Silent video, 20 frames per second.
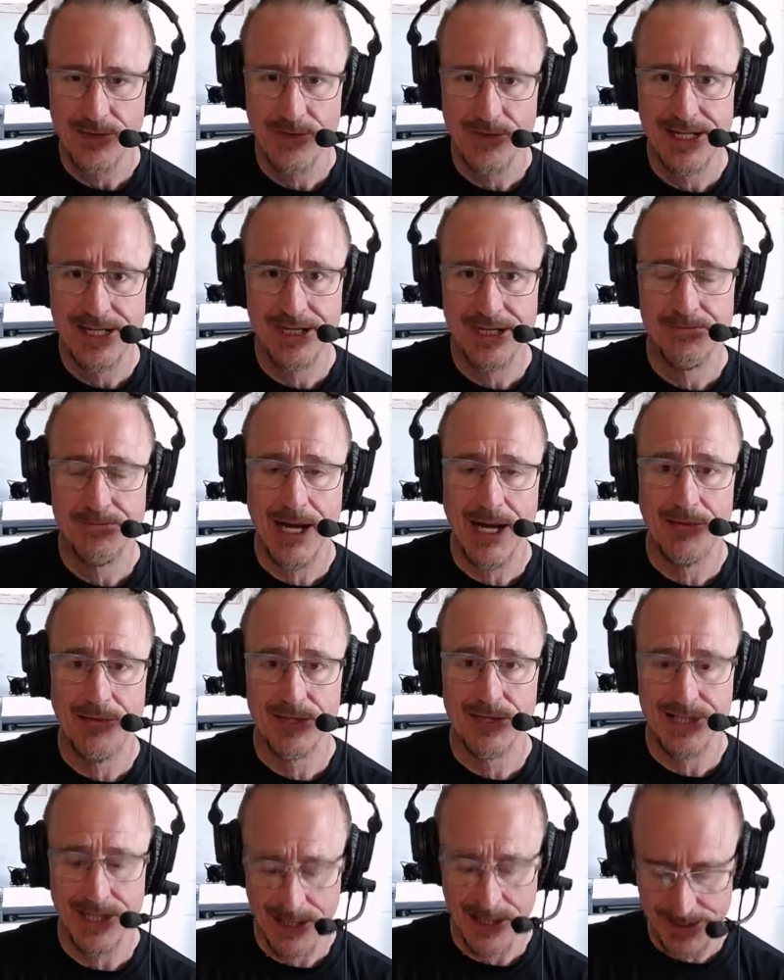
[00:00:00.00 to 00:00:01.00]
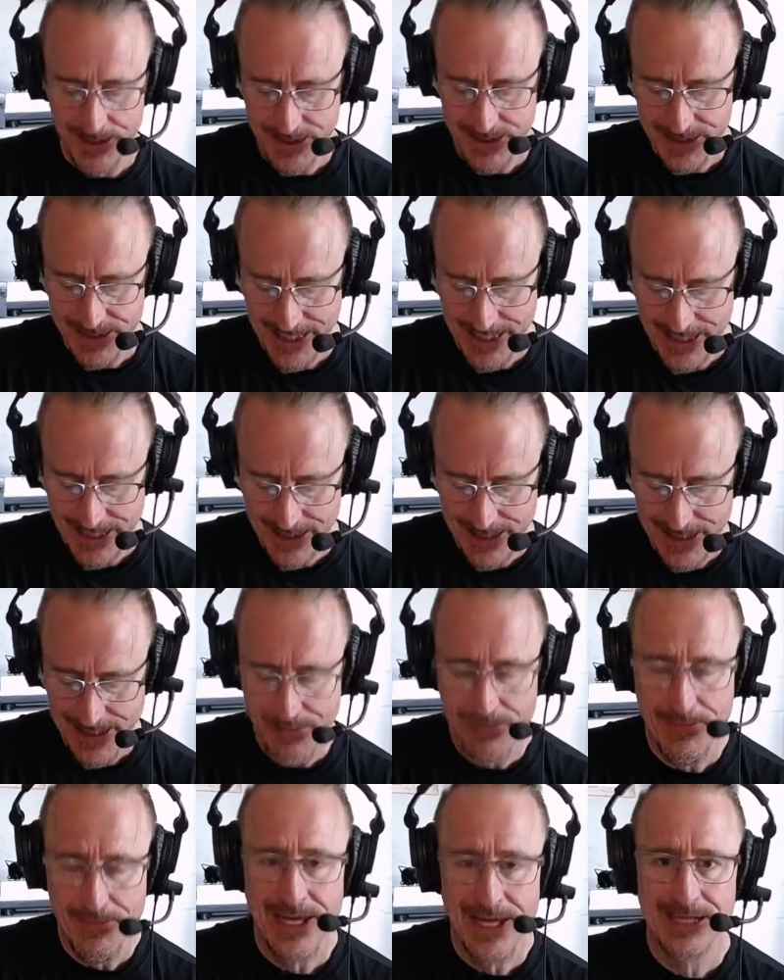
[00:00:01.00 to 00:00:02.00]
We need power to understand the
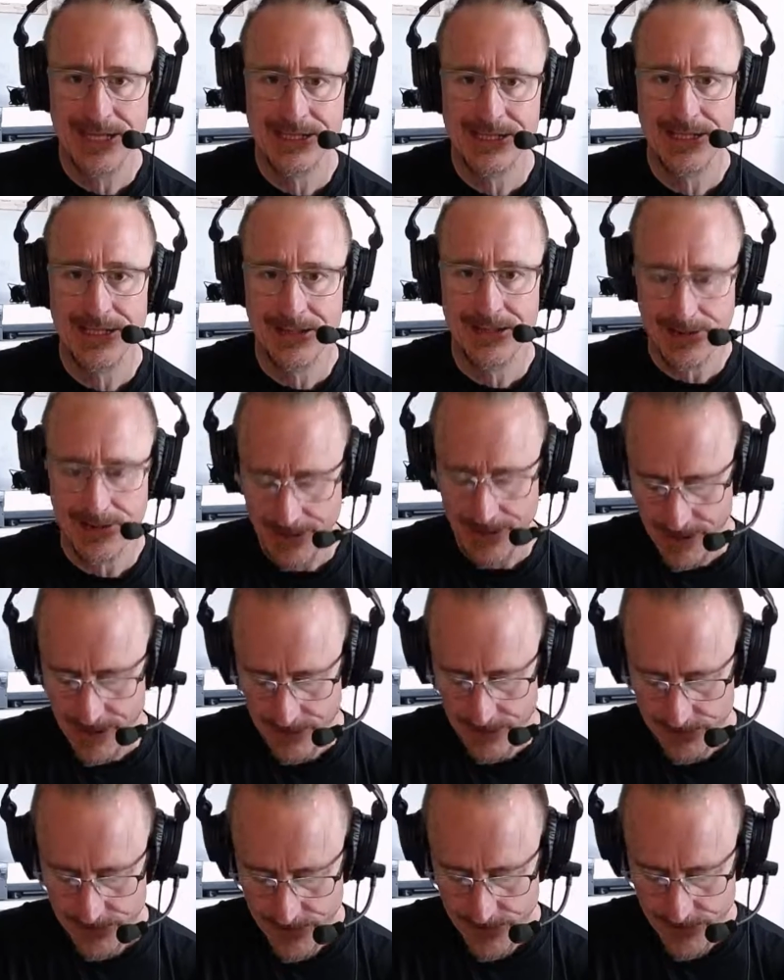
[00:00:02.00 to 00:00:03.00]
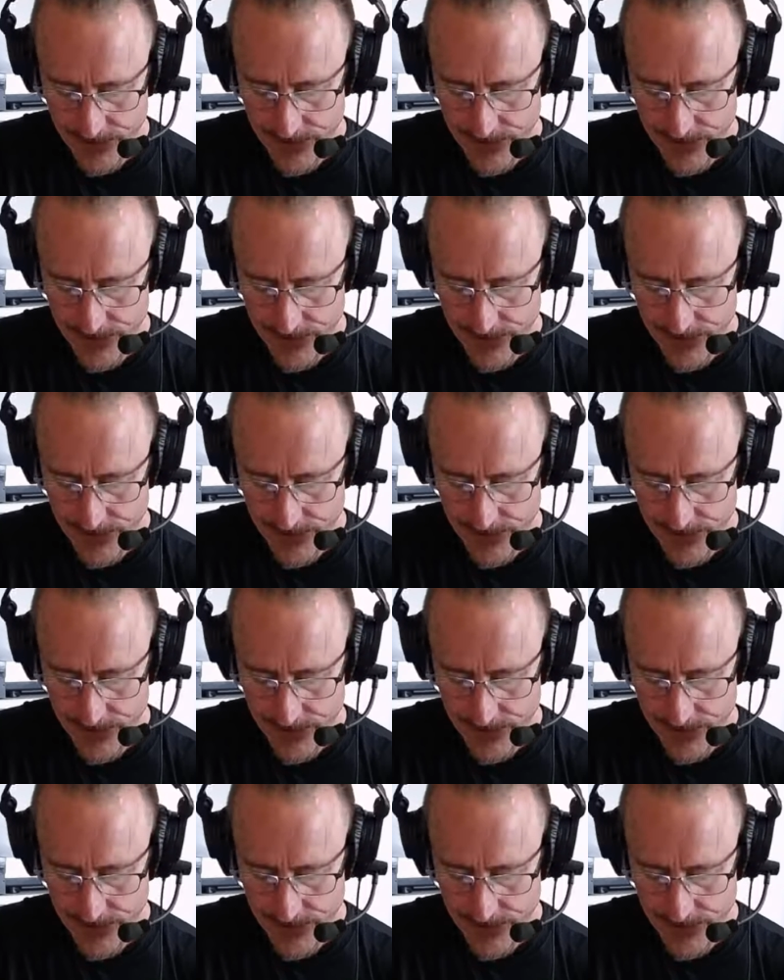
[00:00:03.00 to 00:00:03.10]
amazing love